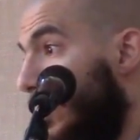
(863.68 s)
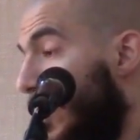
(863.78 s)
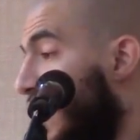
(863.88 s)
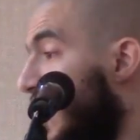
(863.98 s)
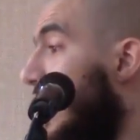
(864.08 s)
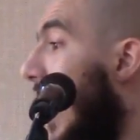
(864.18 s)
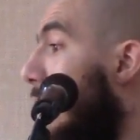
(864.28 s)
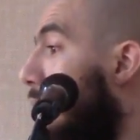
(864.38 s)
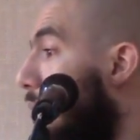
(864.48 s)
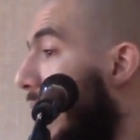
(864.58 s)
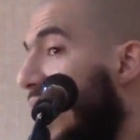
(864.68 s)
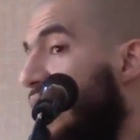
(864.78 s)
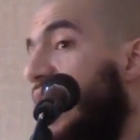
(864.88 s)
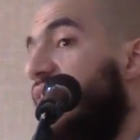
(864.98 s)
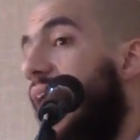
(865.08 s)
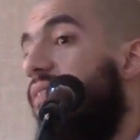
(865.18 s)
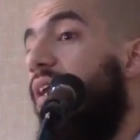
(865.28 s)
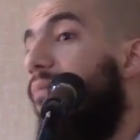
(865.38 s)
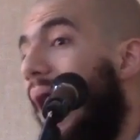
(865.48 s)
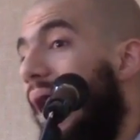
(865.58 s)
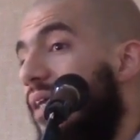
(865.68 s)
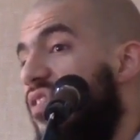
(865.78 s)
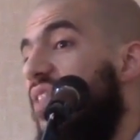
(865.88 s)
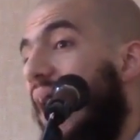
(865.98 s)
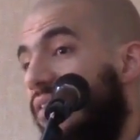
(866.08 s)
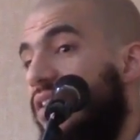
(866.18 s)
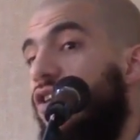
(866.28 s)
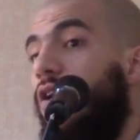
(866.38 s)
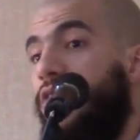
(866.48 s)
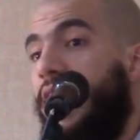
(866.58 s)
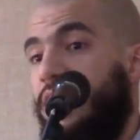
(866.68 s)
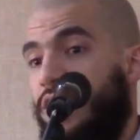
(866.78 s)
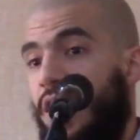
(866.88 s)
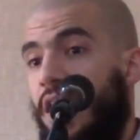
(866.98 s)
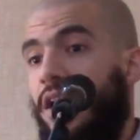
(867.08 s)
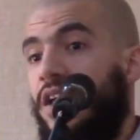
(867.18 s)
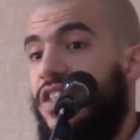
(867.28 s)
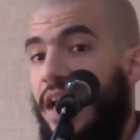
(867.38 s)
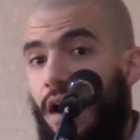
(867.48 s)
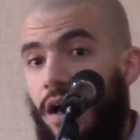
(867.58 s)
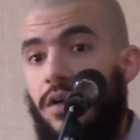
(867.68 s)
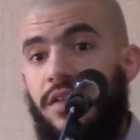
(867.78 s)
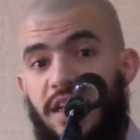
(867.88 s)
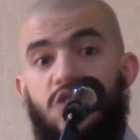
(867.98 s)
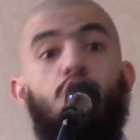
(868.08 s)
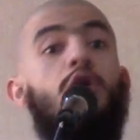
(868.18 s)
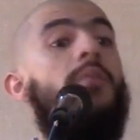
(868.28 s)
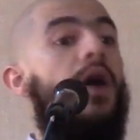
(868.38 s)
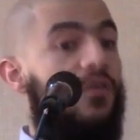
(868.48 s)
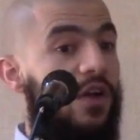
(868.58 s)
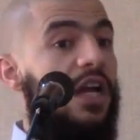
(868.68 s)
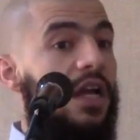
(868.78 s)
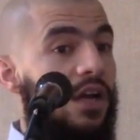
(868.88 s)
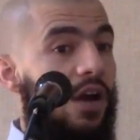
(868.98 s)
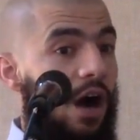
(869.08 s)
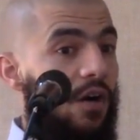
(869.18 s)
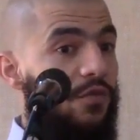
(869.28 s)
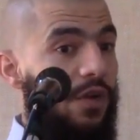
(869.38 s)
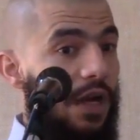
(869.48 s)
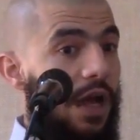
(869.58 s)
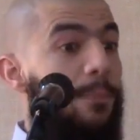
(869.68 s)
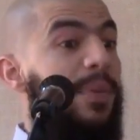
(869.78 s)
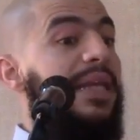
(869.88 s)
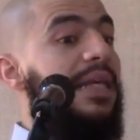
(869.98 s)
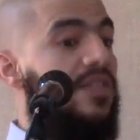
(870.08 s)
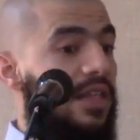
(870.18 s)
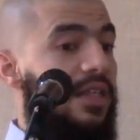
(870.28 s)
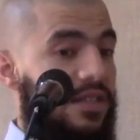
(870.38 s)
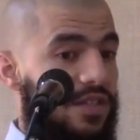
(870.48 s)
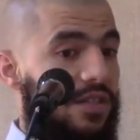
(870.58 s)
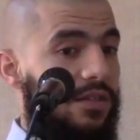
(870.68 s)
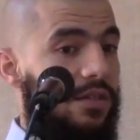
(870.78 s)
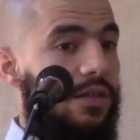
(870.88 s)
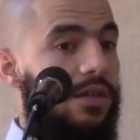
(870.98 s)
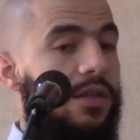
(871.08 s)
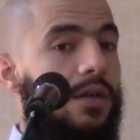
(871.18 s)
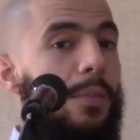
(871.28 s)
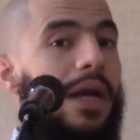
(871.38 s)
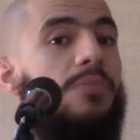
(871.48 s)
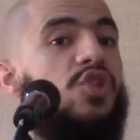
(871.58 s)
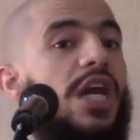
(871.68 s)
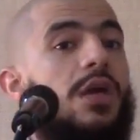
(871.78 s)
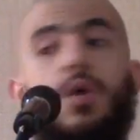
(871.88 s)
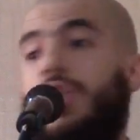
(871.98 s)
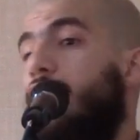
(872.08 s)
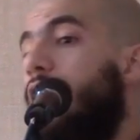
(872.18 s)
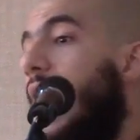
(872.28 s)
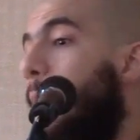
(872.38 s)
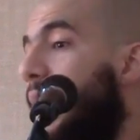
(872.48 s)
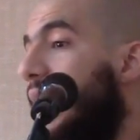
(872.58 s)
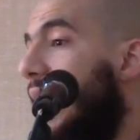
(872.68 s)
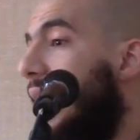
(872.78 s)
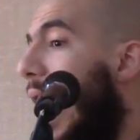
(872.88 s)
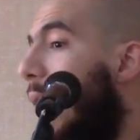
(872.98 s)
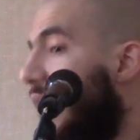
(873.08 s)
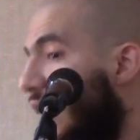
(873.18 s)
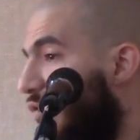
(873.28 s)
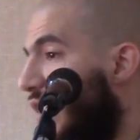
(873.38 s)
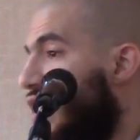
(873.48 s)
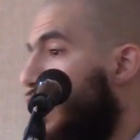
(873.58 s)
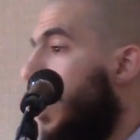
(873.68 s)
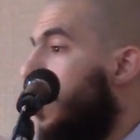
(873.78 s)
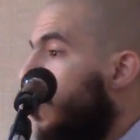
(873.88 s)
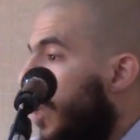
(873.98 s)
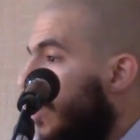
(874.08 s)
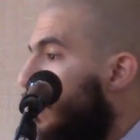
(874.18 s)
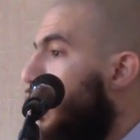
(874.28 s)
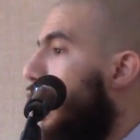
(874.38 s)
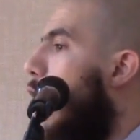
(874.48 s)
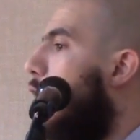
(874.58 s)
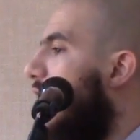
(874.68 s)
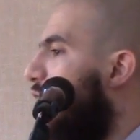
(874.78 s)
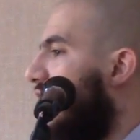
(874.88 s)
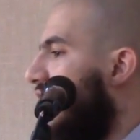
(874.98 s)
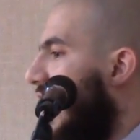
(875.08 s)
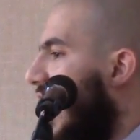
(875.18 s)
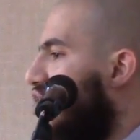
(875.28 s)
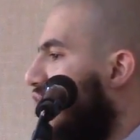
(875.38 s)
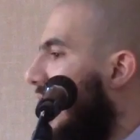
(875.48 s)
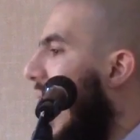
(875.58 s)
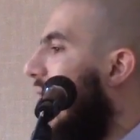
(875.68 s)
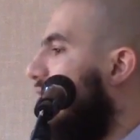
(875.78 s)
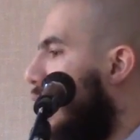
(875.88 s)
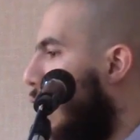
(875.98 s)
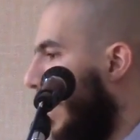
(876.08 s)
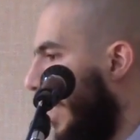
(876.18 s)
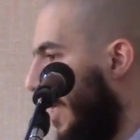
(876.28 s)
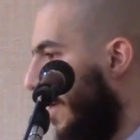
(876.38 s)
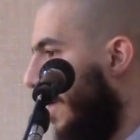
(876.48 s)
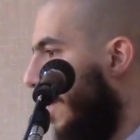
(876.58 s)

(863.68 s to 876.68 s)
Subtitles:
This is not me dictating my status on things, because there's room of opinions in this. But I'm sharing with you the opinion I'm convinced with. You can do your own investigation and act accordingly.